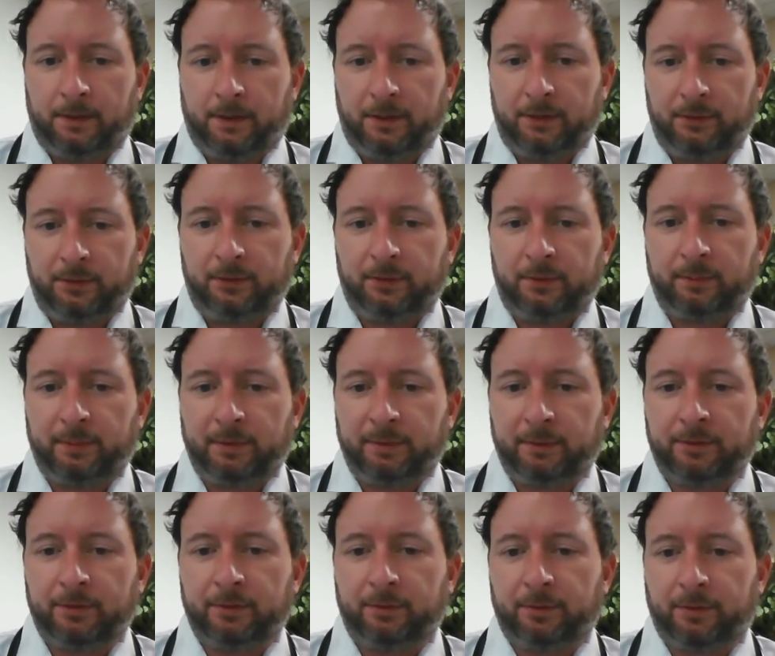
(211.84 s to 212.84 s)
This was when we
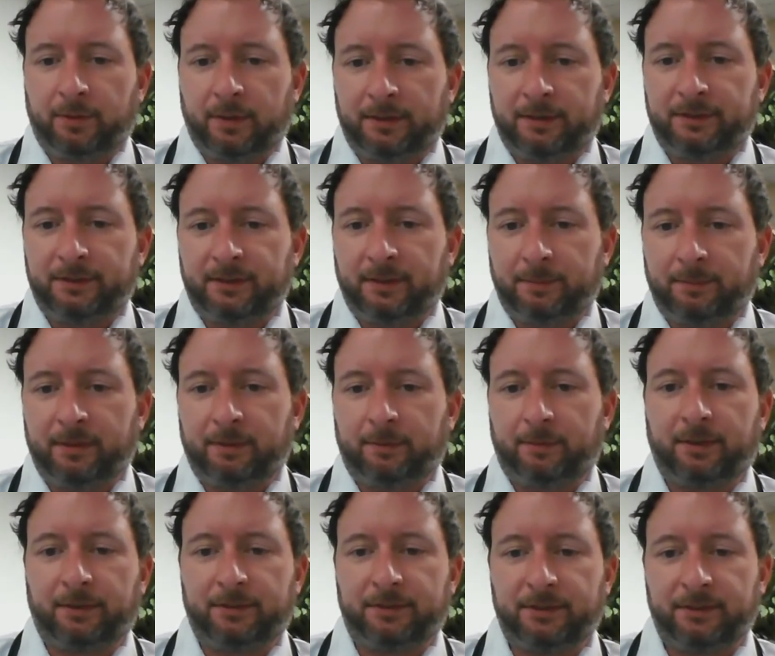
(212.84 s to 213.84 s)
knew we were onto something
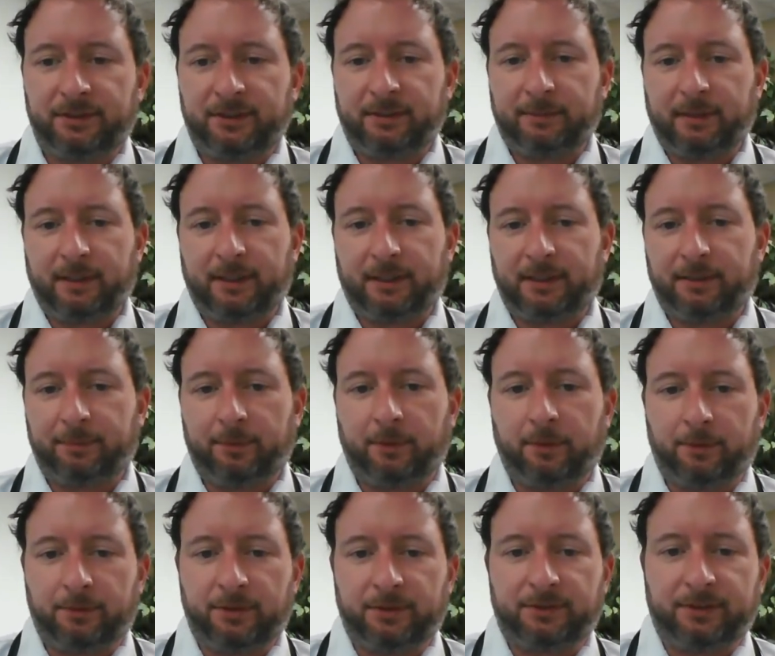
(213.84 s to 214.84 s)
with our systematic
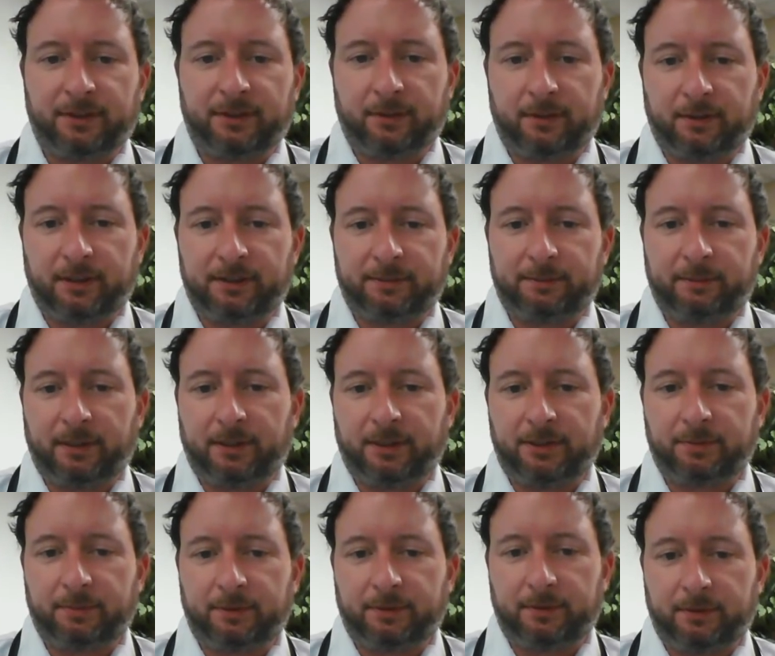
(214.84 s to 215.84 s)
approach to standardized
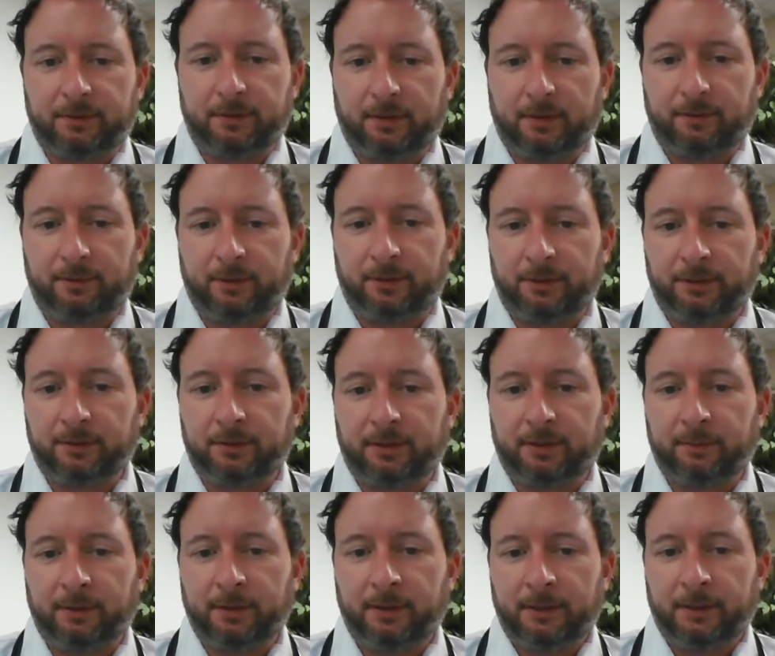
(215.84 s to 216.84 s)
management of
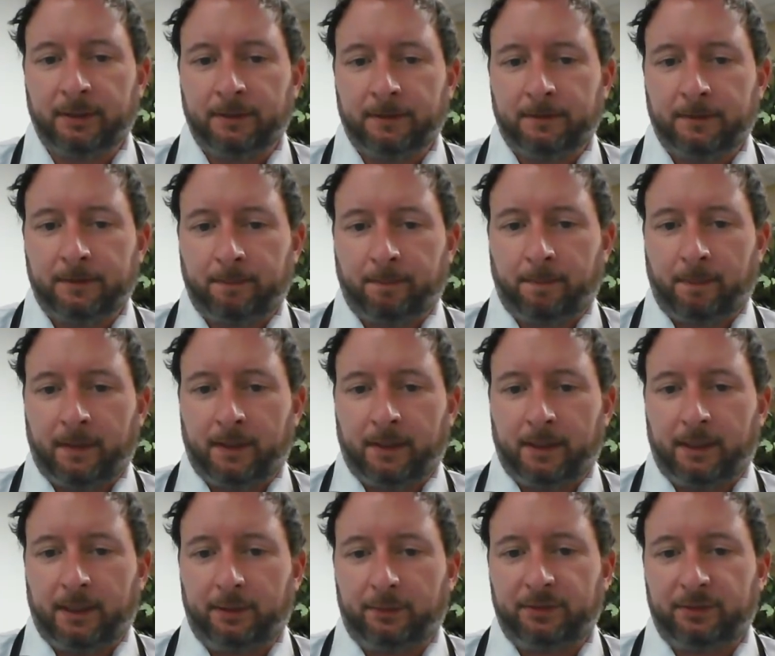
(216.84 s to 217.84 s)
delirium.
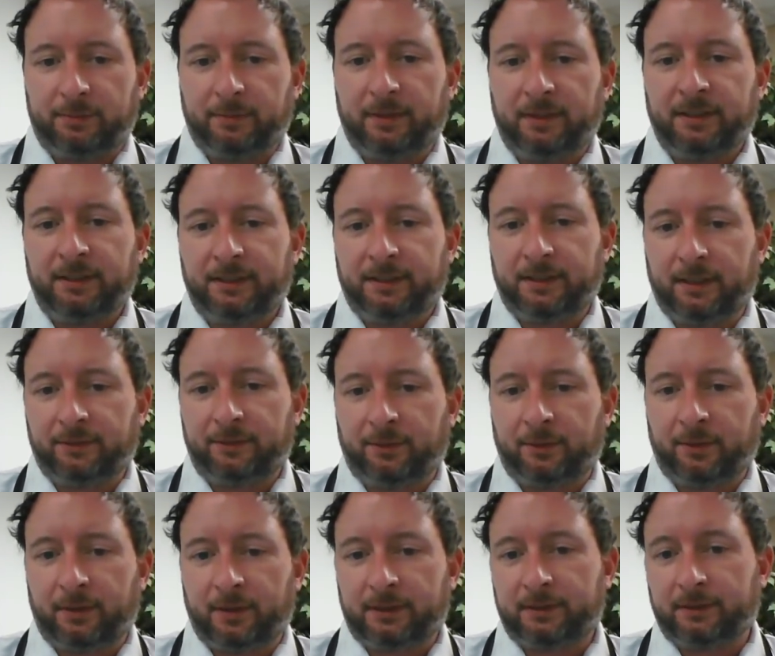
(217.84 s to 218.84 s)
He was admitted again
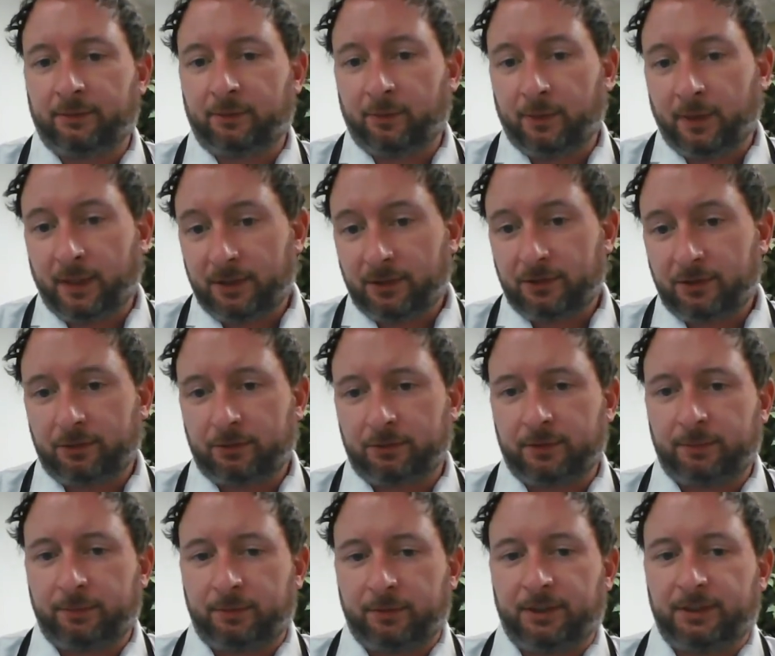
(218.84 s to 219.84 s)
for an elective right shoulder
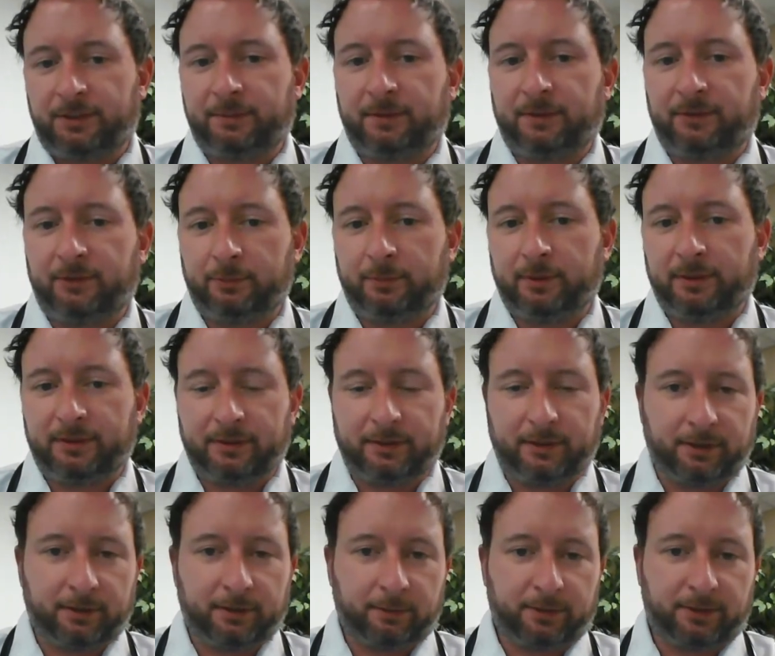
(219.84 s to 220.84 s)
replacement a few months
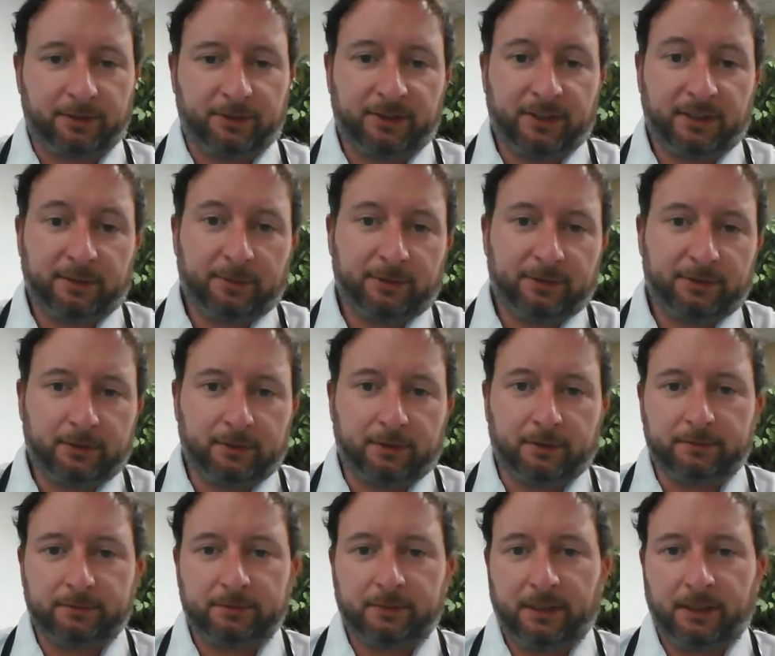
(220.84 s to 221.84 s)
later with the same
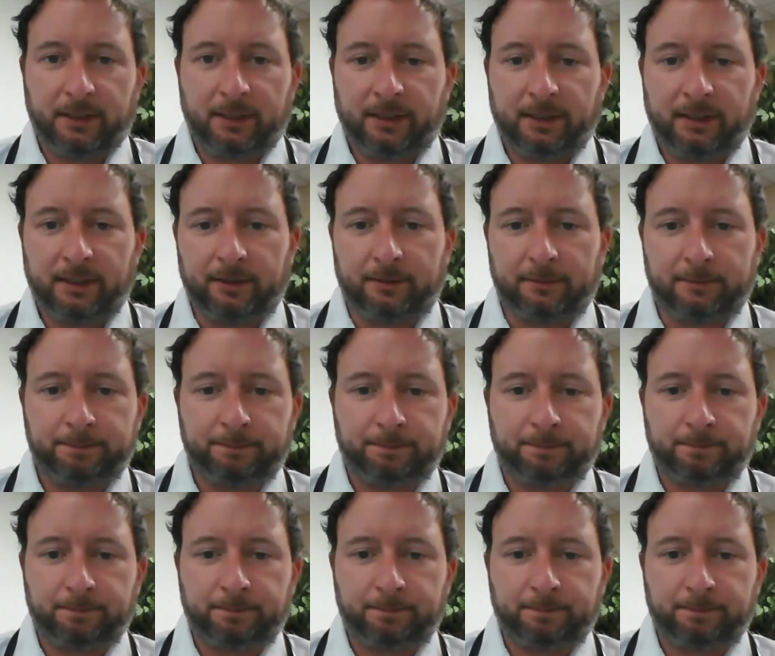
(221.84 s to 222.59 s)
result, in and out.